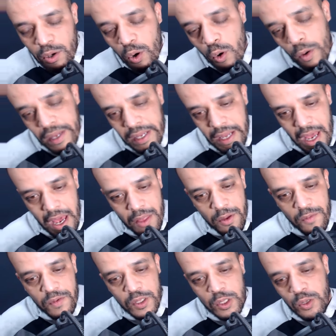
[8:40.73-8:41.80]
Go in
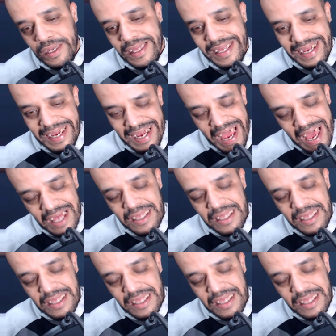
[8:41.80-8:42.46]
other video in the